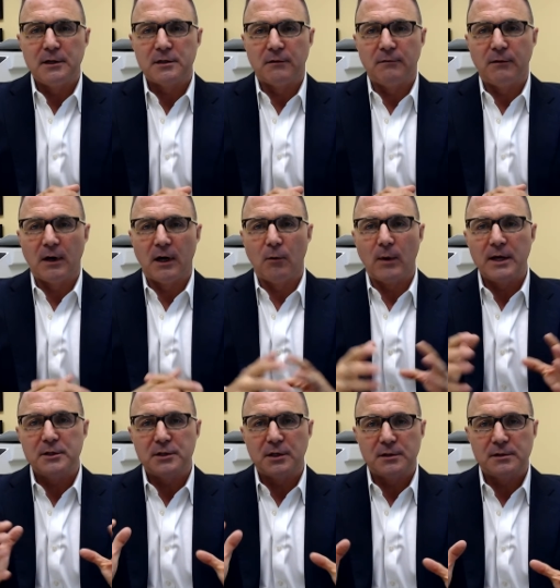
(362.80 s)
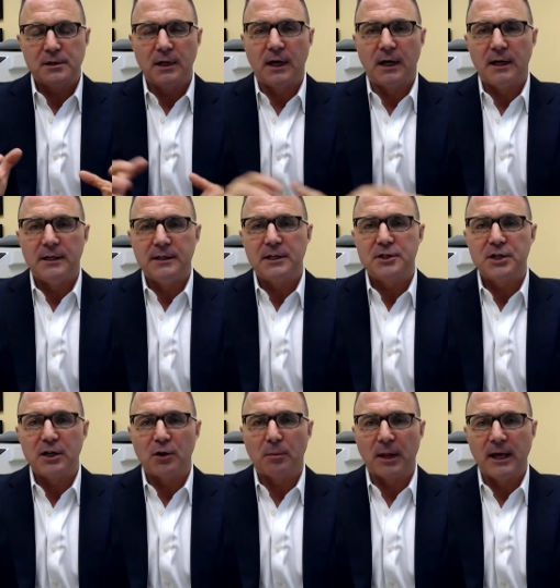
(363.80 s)
of uh, ways to uh, initiate
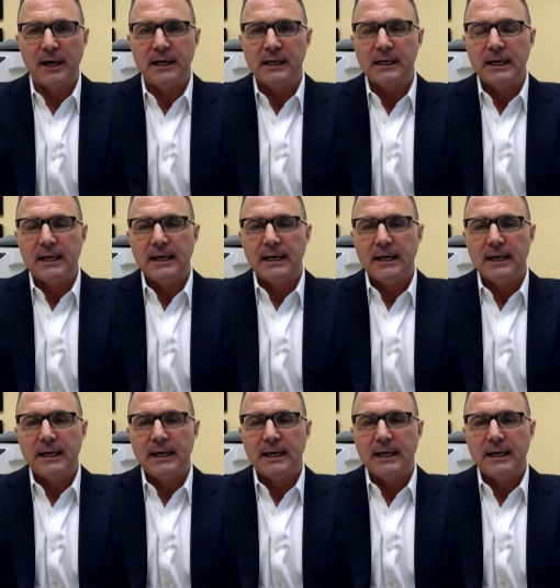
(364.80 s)
your planning.